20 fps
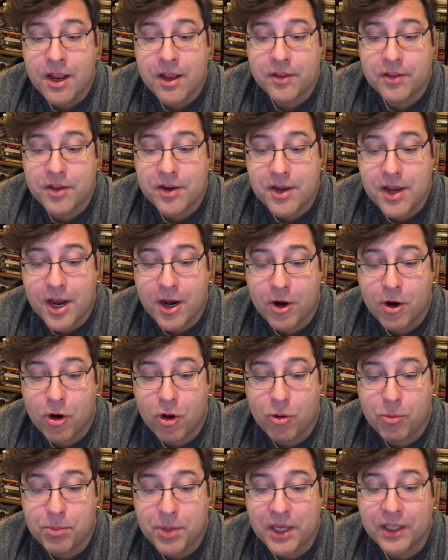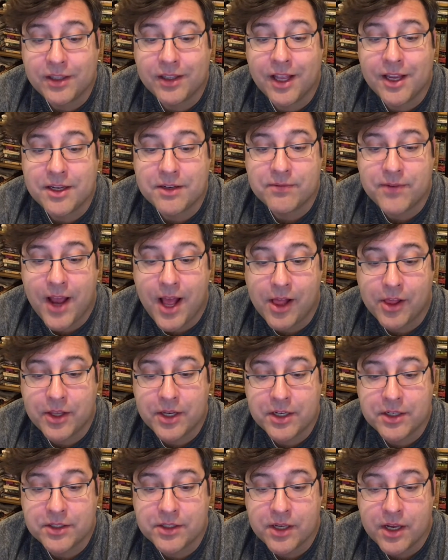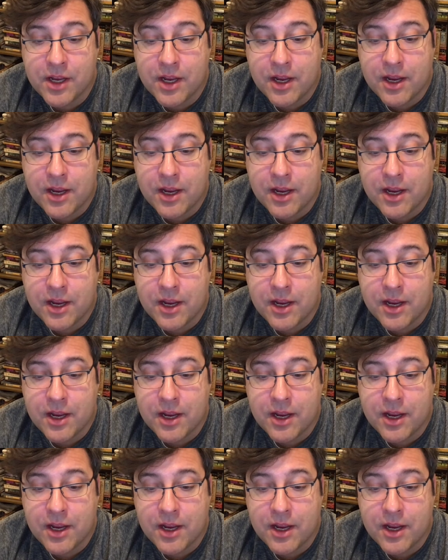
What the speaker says: the narrow pit-like valleys,